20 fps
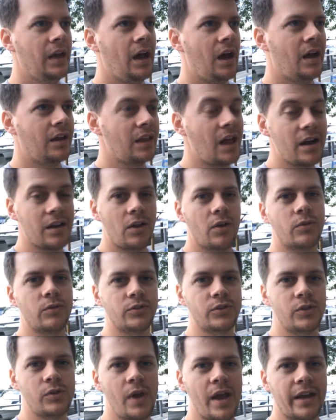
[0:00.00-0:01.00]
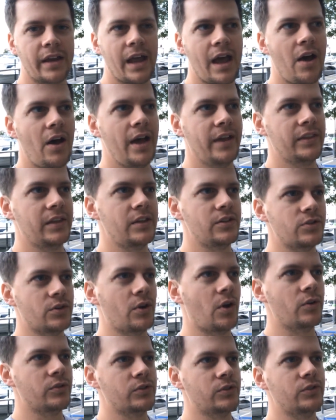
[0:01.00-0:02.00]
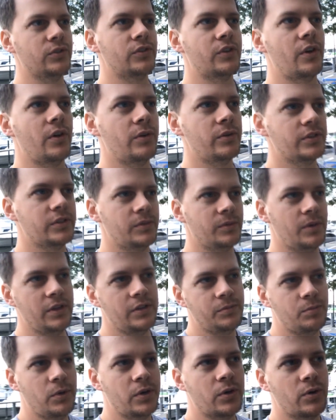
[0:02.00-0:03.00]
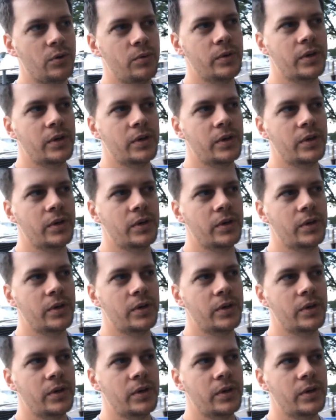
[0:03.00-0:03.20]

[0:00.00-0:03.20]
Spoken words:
a lot of locals do hang out at the Intracoastal, so it's pretty cool.